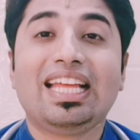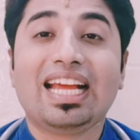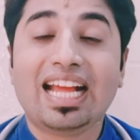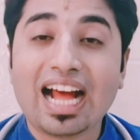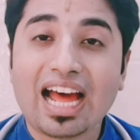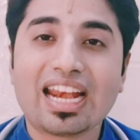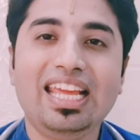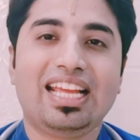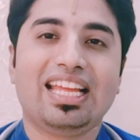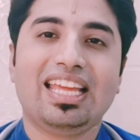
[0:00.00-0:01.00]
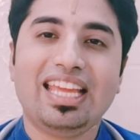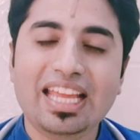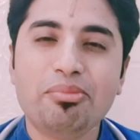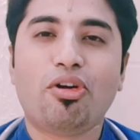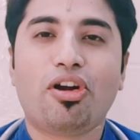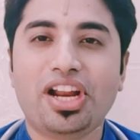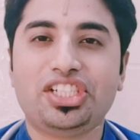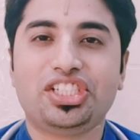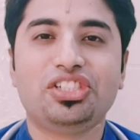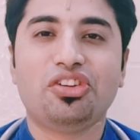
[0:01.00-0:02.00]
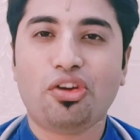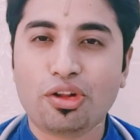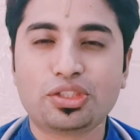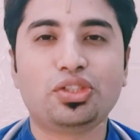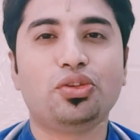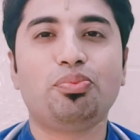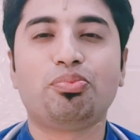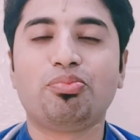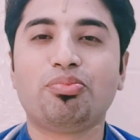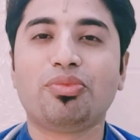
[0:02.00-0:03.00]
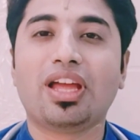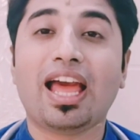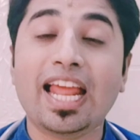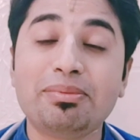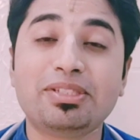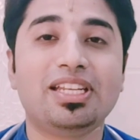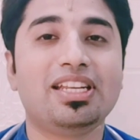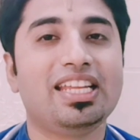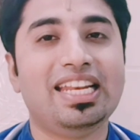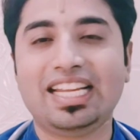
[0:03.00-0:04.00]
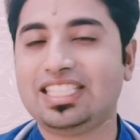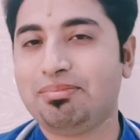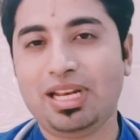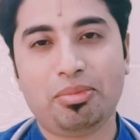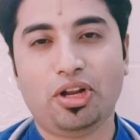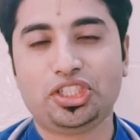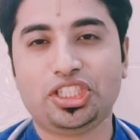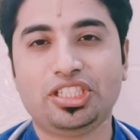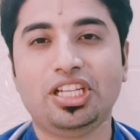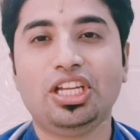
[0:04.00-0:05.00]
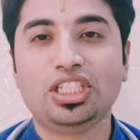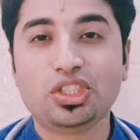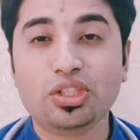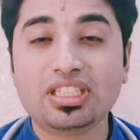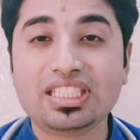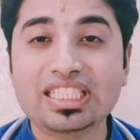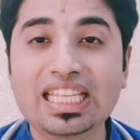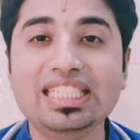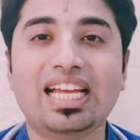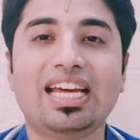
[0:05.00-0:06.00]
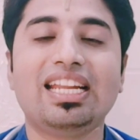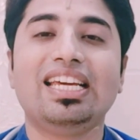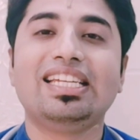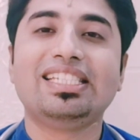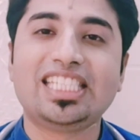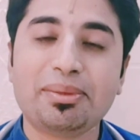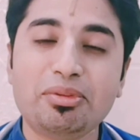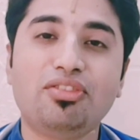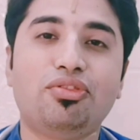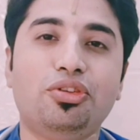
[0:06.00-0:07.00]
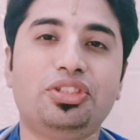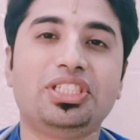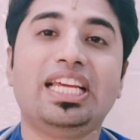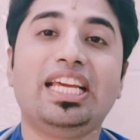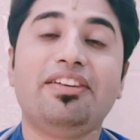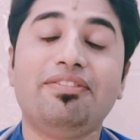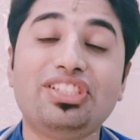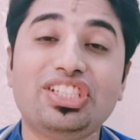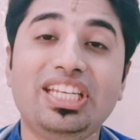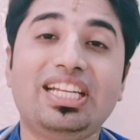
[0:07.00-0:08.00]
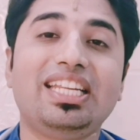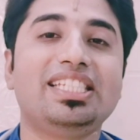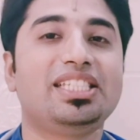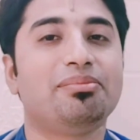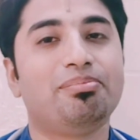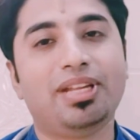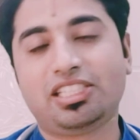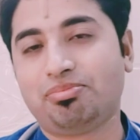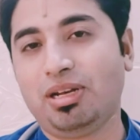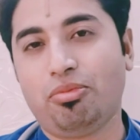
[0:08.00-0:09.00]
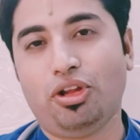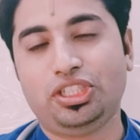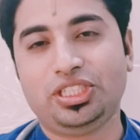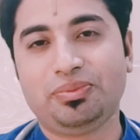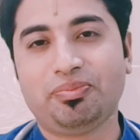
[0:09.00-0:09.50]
Garlic in moderation also helps in increasing milk production. So see, these are some of the foods which increase breast milk production.